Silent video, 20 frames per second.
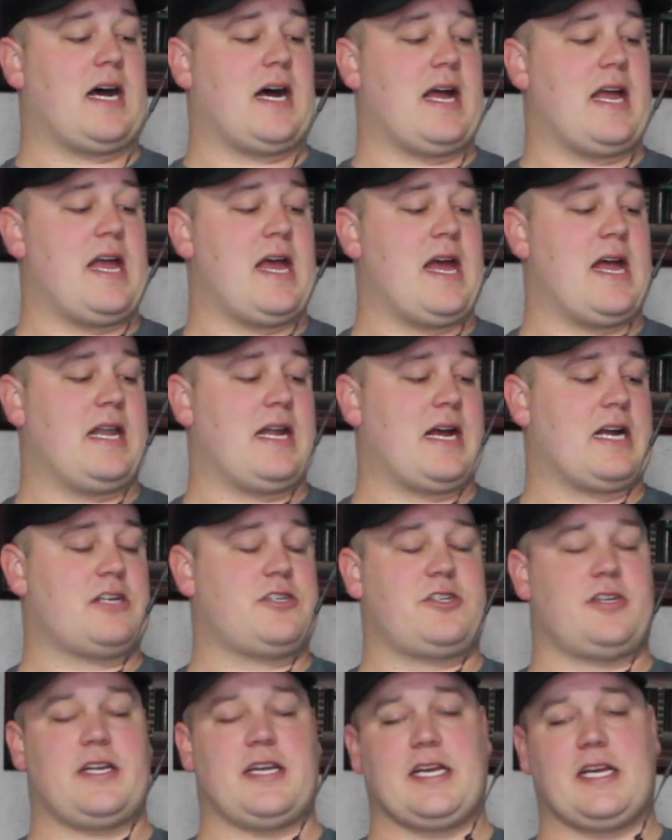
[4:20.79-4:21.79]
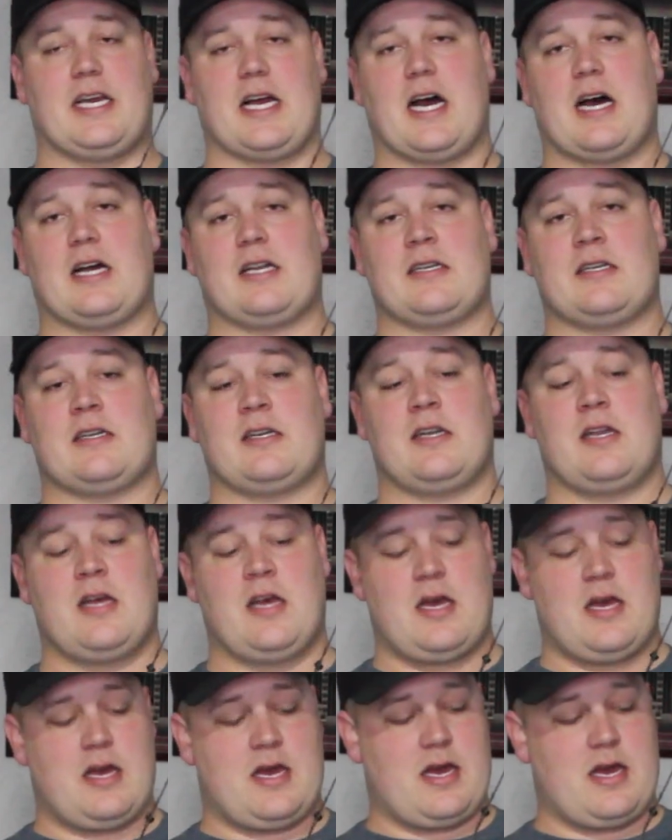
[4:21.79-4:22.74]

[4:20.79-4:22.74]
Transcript: I had actually gotten,